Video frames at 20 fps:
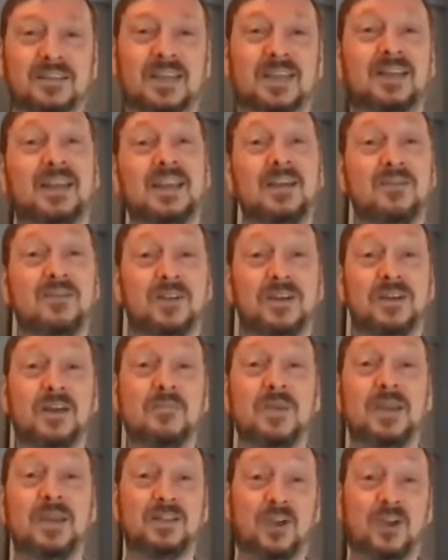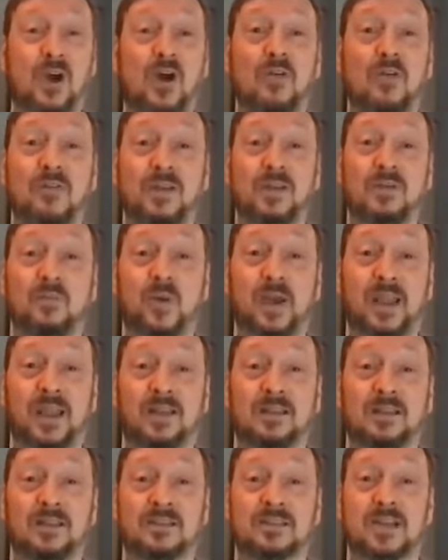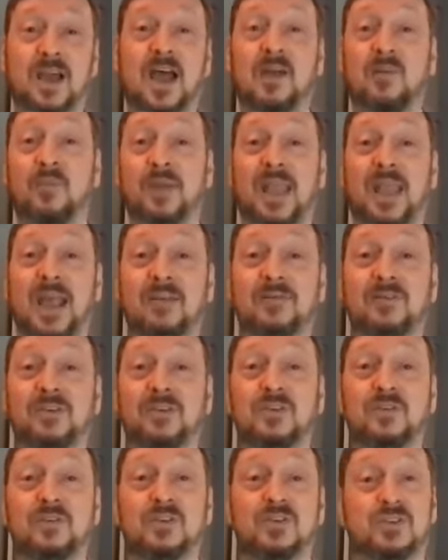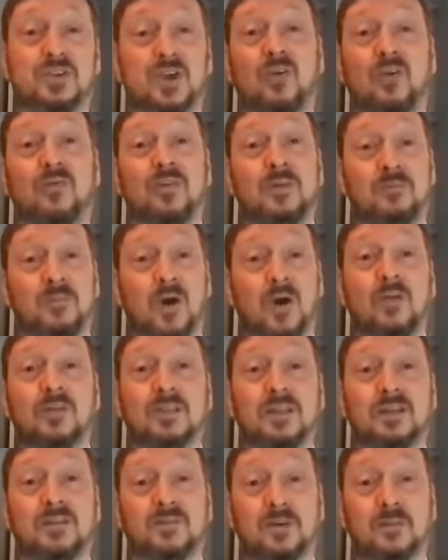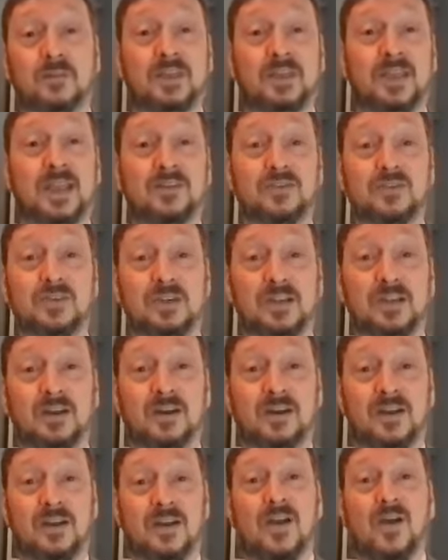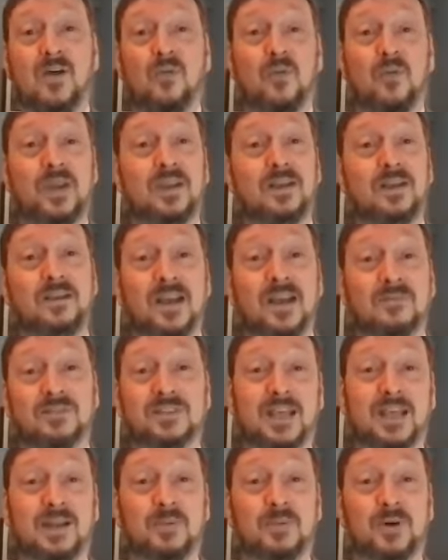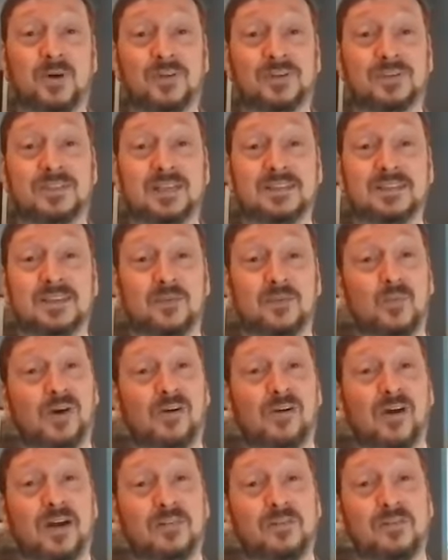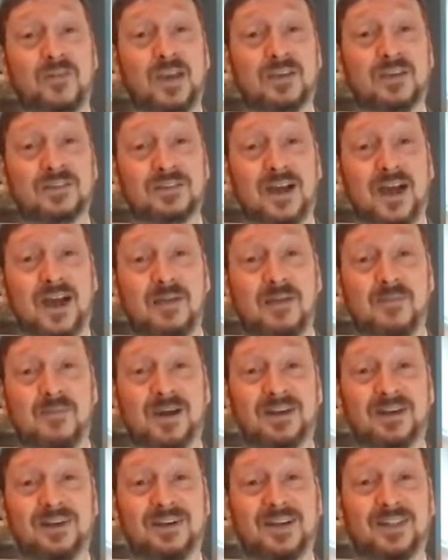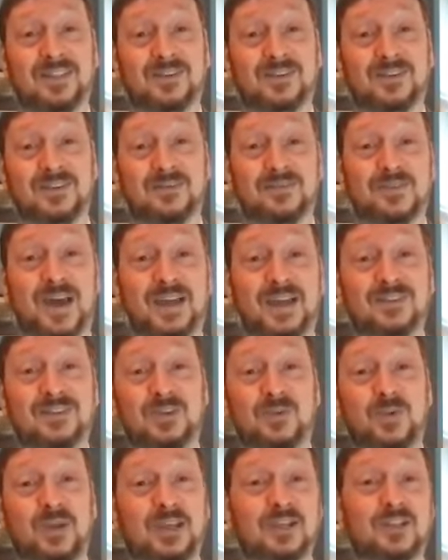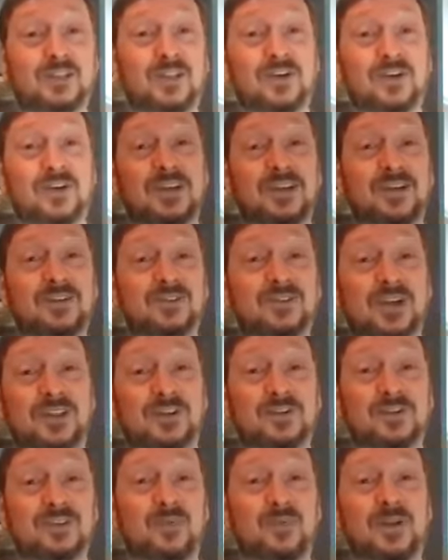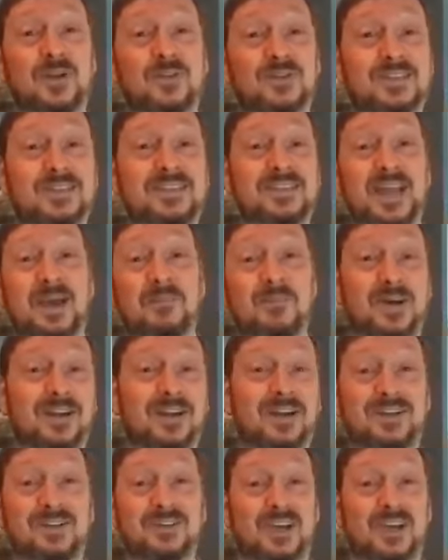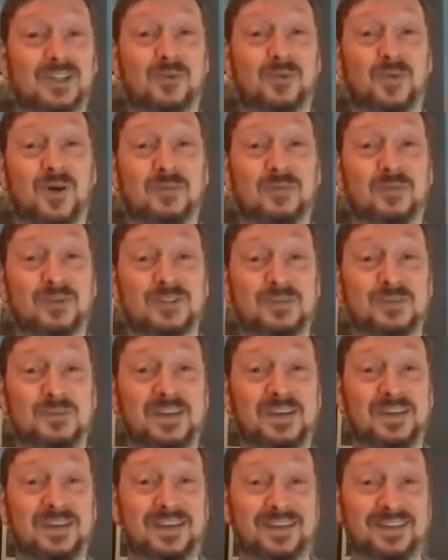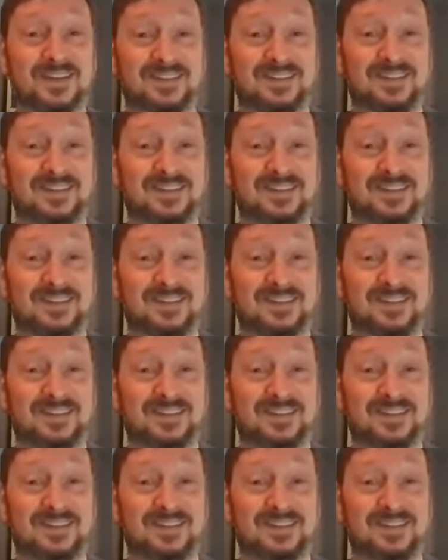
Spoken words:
And even amid COVID, when Skye, we have to do the show remotely from the engineer, we have set up a whole system. We're on FaceTime on another device so we could look at each other so we don't step on each other while we're speaking.